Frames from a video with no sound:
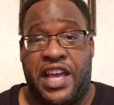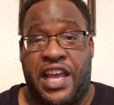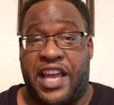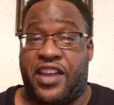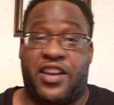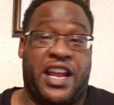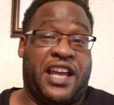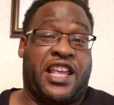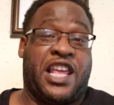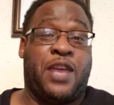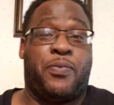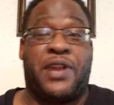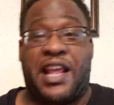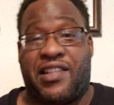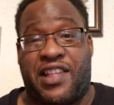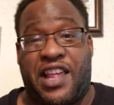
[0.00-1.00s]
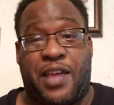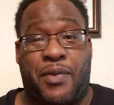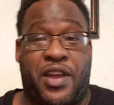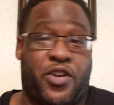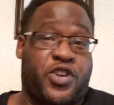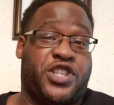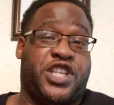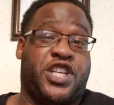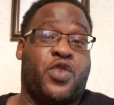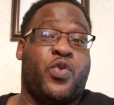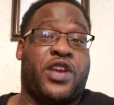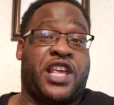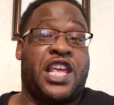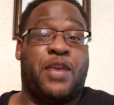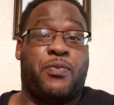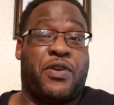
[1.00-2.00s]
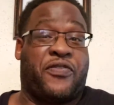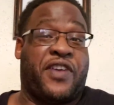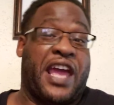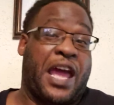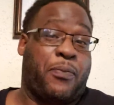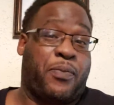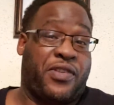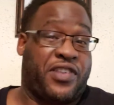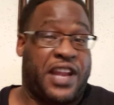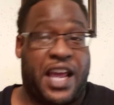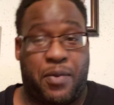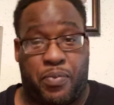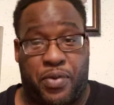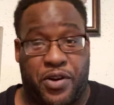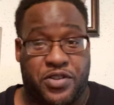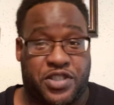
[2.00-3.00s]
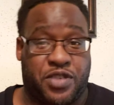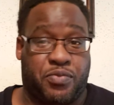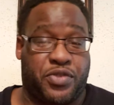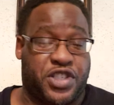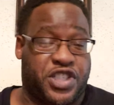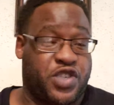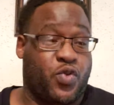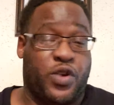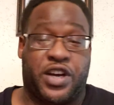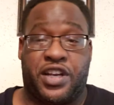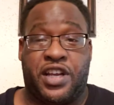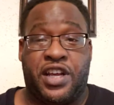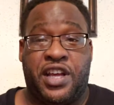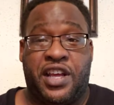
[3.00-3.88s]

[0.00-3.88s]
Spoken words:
and you're not keeping that same energy you would keep if it happened to that person, but you want